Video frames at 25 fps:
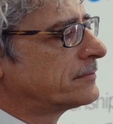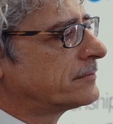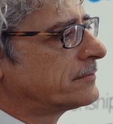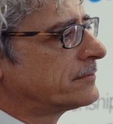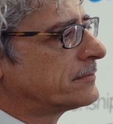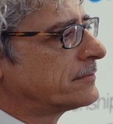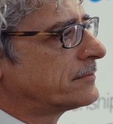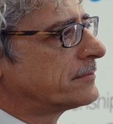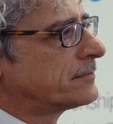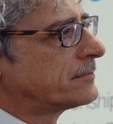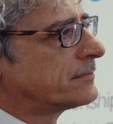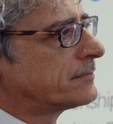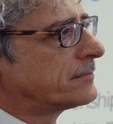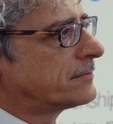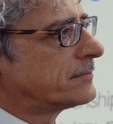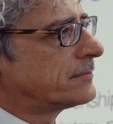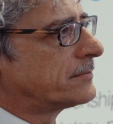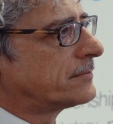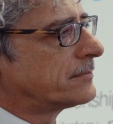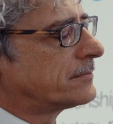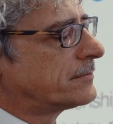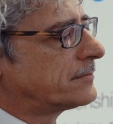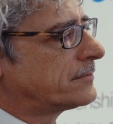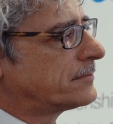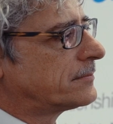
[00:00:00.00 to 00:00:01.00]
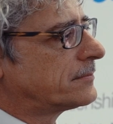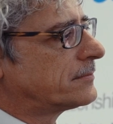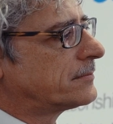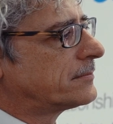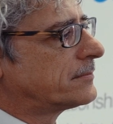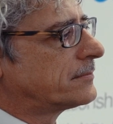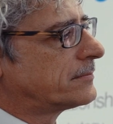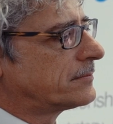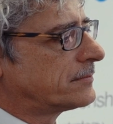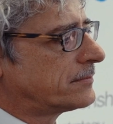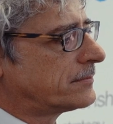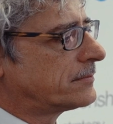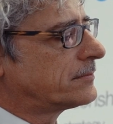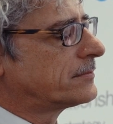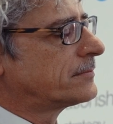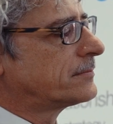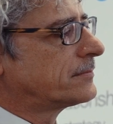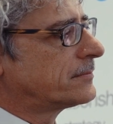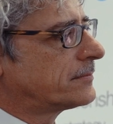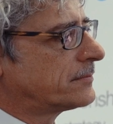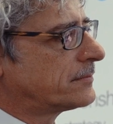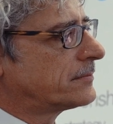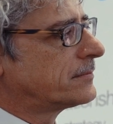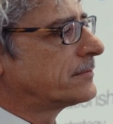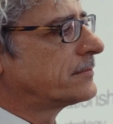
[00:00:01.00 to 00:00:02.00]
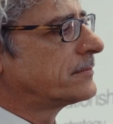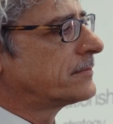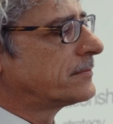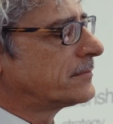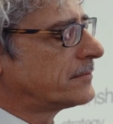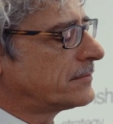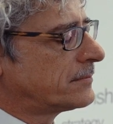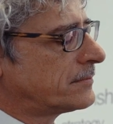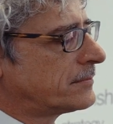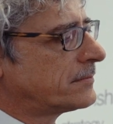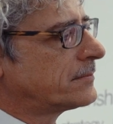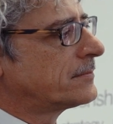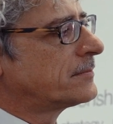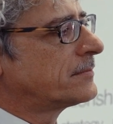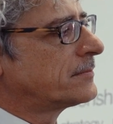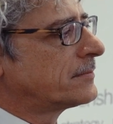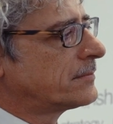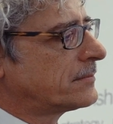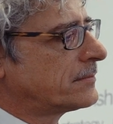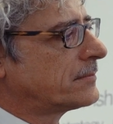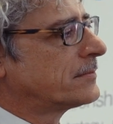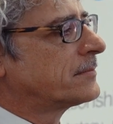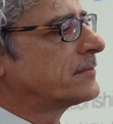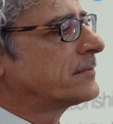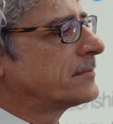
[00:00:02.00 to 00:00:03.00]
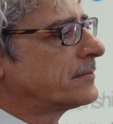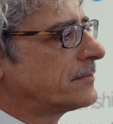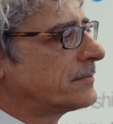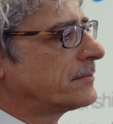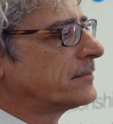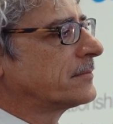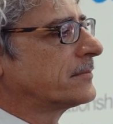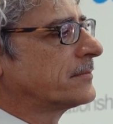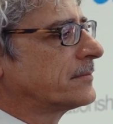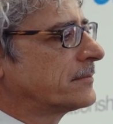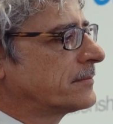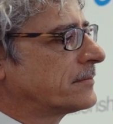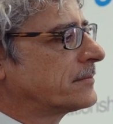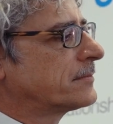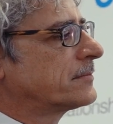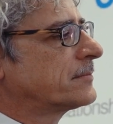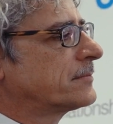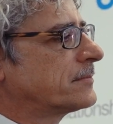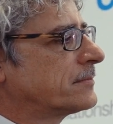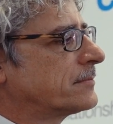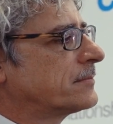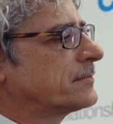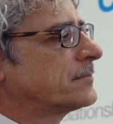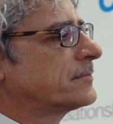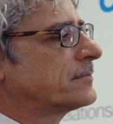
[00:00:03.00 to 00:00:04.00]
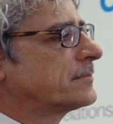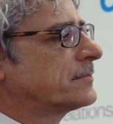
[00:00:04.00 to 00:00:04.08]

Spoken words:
(silent)